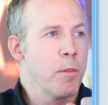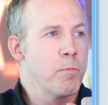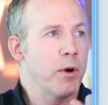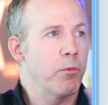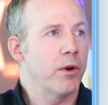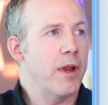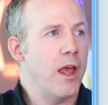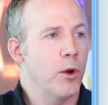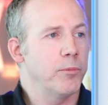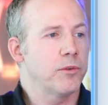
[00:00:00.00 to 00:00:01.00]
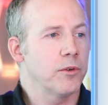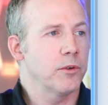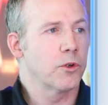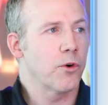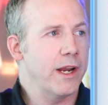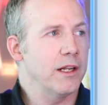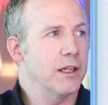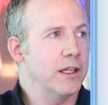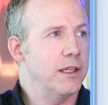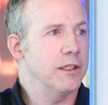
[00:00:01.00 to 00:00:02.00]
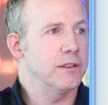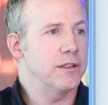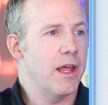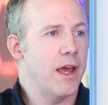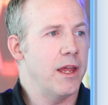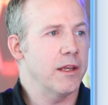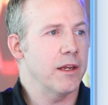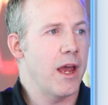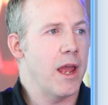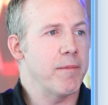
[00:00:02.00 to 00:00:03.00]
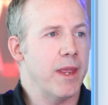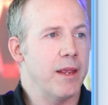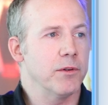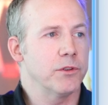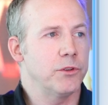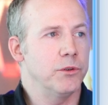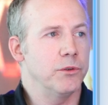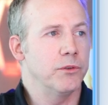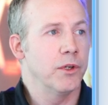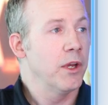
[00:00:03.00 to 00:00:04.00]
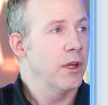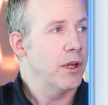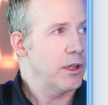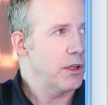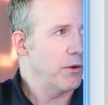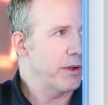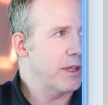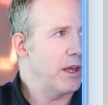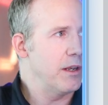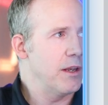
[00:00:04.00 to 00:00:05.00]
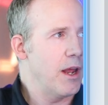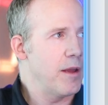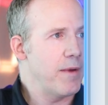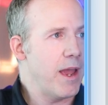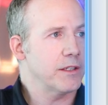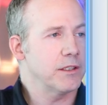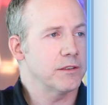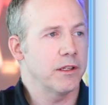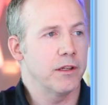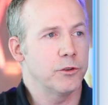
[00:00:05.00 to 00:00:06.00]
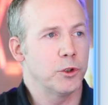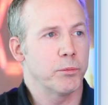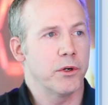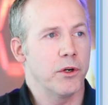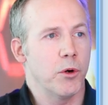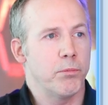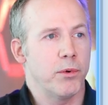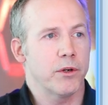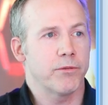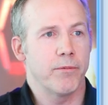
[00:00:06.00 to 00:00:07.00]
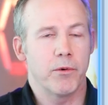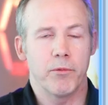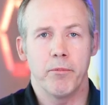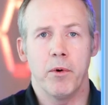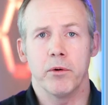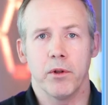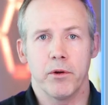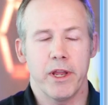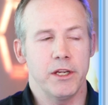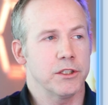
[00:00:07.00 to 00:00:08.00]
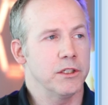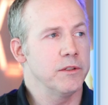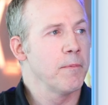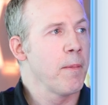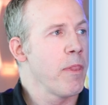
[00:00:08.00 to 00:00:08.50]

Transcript: But what helps greatly is that I'm able to, again, I'm accessing this Jupyter Notebook from a remote location.